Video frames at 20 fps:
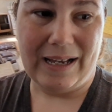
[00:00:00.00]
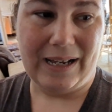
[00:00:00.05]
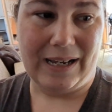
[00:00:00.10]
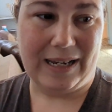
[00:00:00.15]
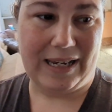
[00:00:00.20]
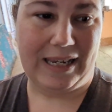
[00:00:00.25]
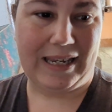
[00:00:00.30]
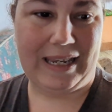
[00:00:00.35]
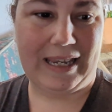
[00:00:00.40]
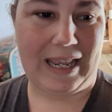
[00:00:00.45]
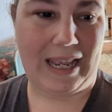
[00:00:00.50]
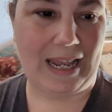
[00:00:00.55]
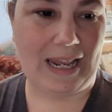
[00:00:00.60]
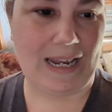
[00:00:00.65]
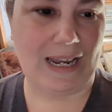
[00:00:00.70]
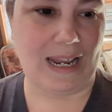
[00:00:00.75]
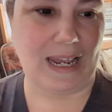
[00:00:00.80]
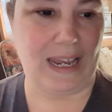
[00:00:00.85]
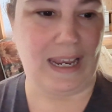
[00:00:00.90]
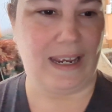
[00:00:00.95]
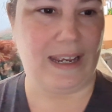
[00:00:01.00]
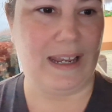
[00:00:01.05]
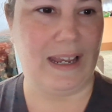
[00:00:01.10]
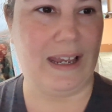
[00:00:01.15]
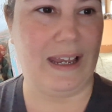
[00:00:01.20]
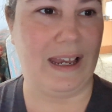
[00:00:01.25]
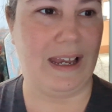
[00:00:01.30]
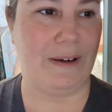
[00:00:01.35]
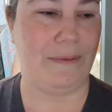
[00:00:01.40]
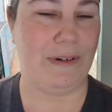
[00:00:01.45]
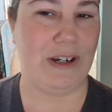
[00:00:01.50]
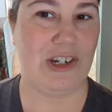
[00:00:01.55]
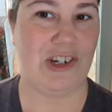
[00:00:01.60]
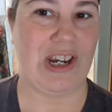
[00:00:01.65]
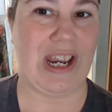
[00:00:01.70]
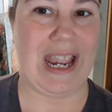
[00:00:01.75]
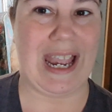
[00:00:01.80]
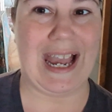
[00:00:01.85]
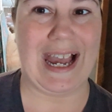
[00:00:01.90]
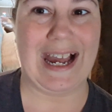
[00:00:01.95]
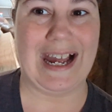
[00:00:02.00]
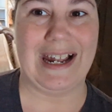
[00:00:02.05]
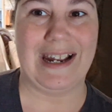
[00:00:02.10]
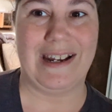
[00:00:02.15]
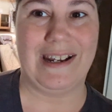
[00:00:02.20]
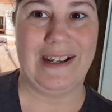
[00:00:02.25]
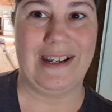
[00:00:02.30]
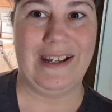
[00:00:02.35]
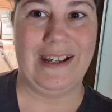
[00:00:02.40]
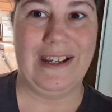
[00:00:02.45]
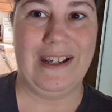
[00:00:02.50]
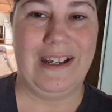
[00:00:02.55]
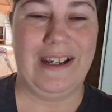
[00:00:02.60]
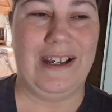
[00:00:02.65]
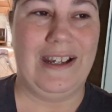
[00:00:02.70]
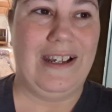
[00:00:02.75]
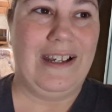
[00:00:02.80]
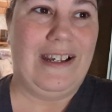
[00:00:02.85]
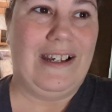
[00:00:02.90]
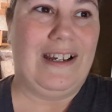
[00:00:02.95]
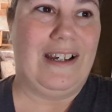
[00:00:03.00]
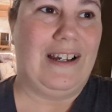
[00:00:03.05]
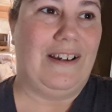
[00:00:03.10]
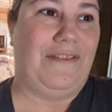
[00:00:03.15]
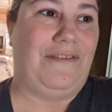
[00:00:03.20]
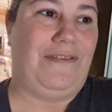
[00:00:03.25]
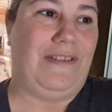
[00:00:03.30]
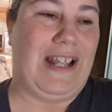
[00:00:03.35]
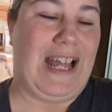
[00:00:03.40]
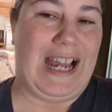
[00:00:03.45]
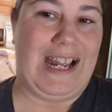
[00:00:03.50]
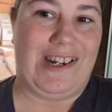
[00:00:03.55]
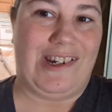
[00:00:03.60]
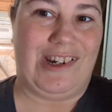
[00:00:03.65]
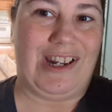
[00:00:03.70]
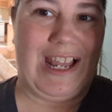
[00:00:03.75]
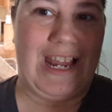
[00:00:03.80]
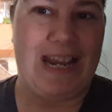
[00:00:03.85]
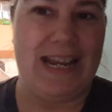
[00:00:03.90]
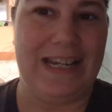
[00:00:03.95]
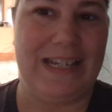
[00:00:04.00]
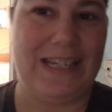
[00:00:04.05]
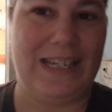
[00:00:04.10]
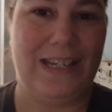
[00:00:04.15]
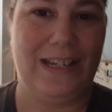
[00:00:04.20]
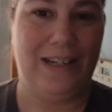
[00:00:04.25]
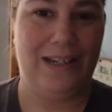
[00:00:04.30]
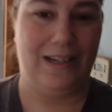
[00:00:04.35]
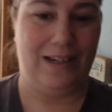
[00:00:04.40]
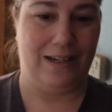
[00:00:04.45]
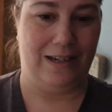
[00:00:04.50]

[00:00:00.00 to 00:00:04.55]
Again, I wish I had a flashlight